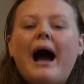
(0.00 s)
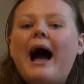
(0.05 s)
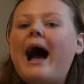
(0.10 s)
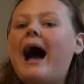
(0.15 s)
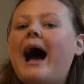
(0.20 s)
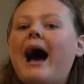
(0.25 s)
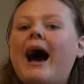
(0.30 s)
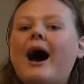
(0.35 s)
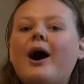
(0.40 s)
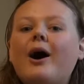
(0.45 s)

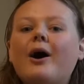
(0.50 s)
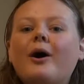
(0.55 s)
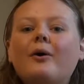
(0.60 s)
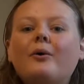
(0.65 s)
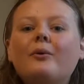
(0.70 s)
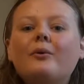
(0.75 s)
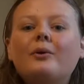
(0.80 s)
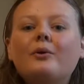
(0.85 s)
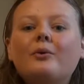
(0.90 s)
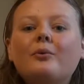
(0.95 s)

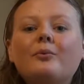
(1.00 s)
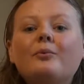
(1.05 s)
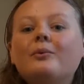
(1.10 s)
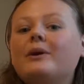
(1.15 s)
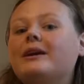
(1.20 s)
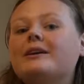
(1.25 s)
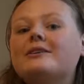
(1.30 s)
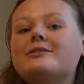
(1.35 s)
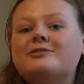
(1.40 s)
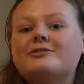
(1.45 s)
how
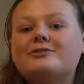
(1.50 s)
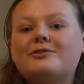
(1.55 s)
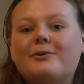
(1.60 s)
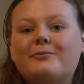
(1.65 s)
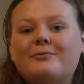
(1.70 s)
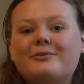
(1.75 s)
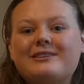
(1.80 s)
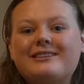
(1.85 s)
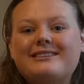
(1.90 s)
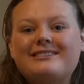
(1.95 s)
we
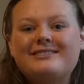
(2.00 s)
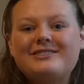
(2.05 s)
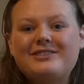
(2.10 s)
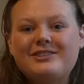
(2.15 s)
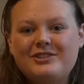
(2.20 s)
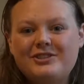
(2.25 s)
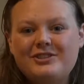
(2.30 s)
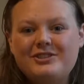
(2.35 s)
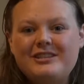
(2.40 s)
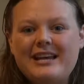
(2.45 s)
interpret it
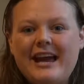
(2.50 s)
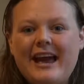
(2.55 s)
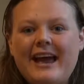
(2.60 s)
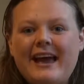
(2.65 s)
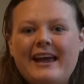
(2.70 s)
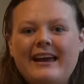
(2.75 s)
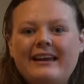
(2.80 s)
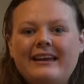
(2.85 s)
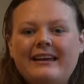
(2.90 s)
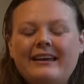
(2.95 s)

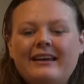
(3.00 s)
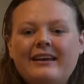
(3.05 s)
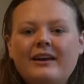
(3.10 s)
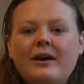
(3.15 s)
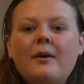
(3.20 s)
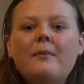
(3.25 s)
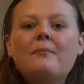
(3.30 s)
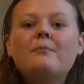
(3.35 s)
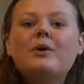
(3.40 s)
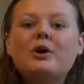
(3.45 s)
today.
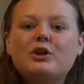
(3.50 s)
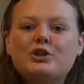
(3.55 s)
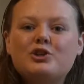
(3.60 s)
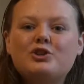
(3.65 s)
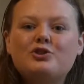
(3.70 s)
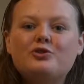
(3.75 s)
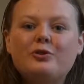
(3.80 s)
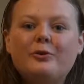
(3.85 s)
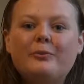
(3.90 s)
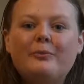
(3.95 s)
Much
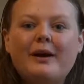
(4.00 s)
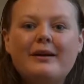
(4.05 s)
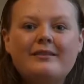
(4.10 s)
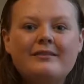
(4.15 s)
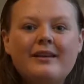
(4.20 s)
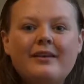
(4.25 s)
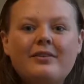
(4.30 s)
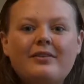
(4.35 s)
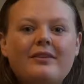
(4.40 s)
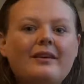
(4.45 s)
ado about
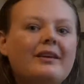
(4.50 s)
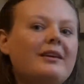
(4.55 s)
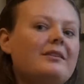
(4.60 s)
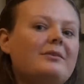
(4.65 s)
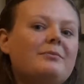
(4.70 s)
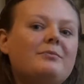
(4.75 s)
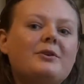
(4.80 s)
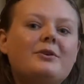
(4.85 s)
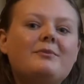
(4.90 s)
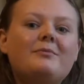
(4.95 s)
nothing
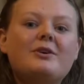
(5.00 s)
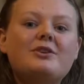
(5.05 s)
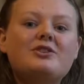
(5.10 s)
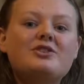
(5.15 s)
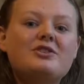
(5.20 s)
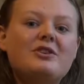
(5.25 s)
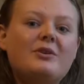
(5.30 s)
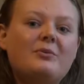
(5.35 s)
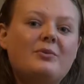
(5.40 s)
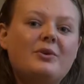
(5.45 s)
is pretty
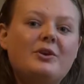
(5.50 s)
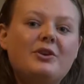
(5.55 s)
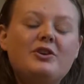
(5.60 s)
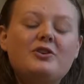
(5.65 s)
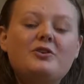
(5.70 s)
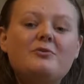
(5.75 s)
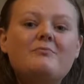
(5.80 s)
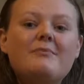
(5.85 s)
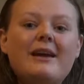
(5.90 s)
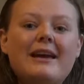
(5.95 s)
much where
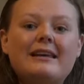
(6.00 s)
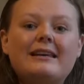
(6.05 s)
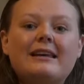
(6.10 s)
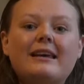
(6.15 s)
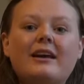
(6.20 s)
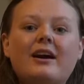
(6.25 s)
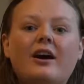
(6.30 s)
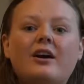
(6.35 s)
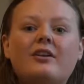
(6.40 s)
you're making